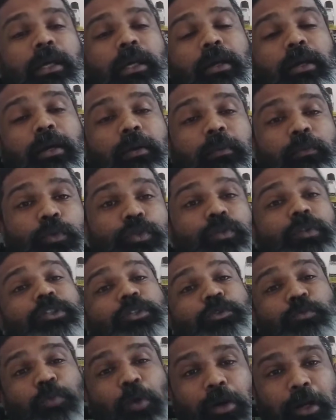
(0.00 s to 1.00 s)
which
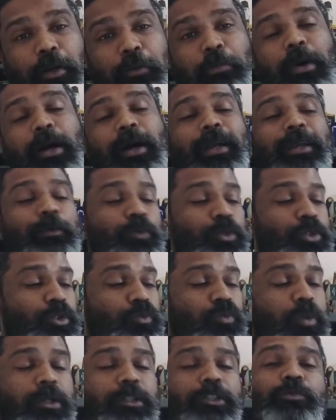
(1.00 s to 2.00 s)
is
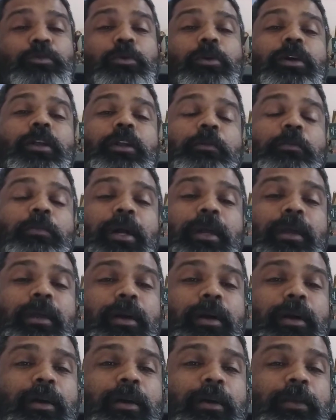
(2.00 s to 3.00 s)
once spoken by
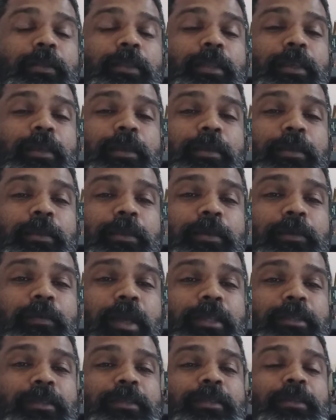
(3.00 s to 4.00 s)
the
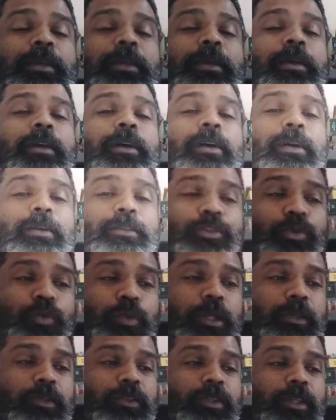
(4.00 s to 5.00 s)
great
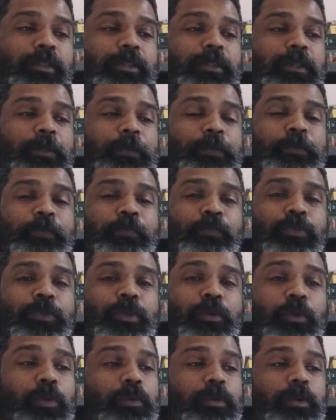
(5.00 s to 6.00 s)
Julius Caesar,
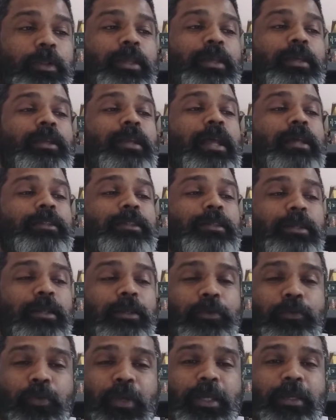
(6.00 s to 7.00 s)
or the classical
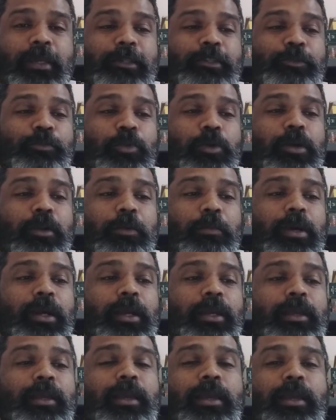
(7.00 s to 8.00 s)
Greek as spoken
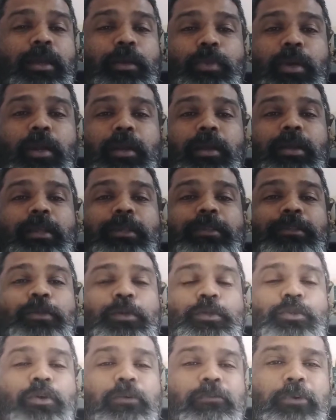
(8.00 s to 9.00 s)
by Pericles
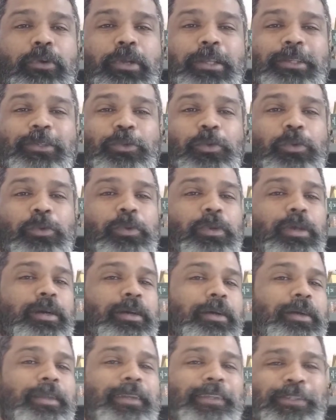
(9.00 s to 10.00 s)
or Sophocles
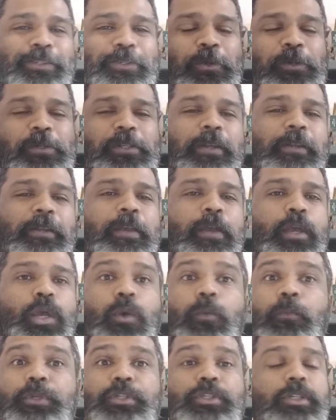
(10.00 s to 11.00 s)
or Aristotle,
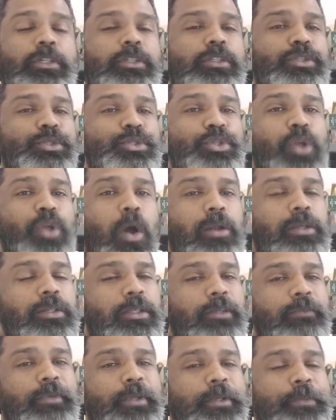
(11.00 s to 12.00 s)
which is not
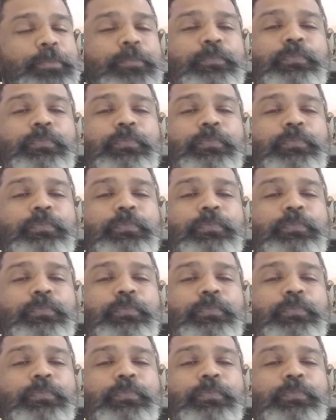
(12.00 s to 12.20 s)
even